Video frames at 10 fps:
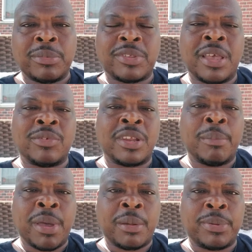themselves in a
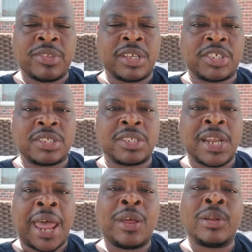better position to
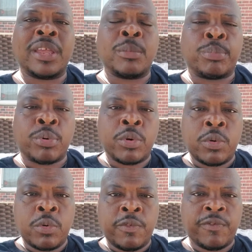not only
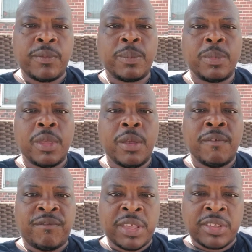improve
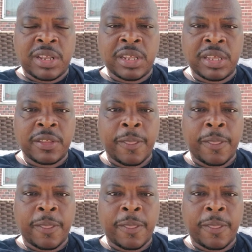physically,